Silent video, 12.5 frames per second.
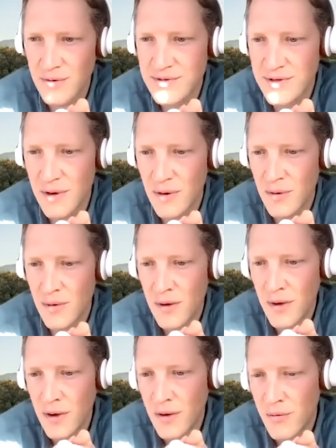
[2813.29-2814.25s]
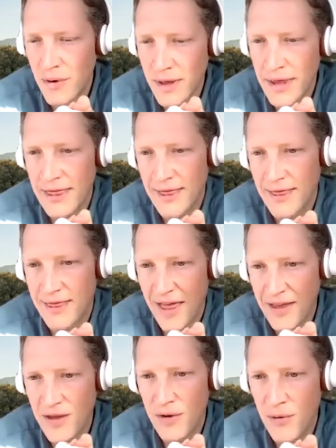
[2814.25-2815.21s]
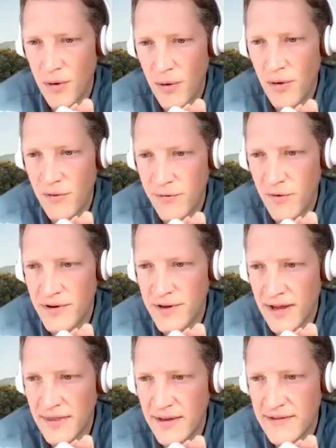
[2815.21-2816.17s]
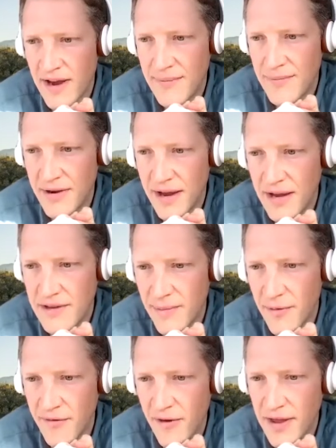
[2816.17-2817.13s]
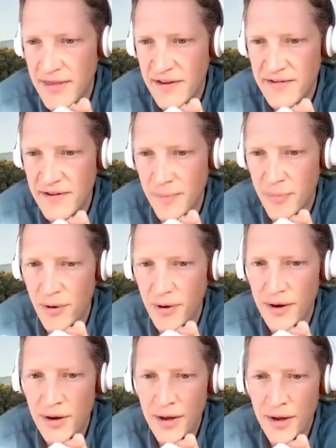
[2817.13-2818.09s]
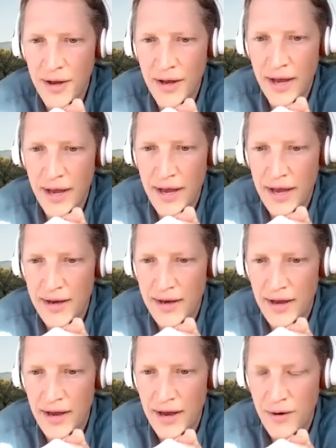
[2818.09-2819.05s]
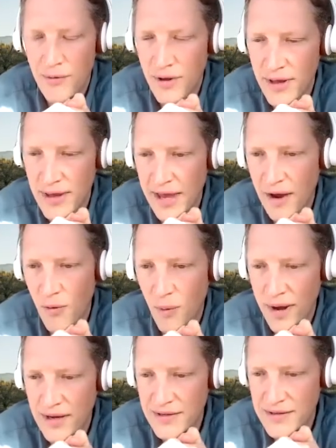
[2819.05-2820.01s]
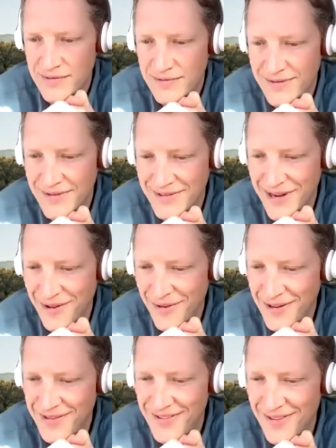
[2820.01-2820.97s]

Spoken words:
So really thank you all for taking the time today to provide this input, and I really can't wait until it's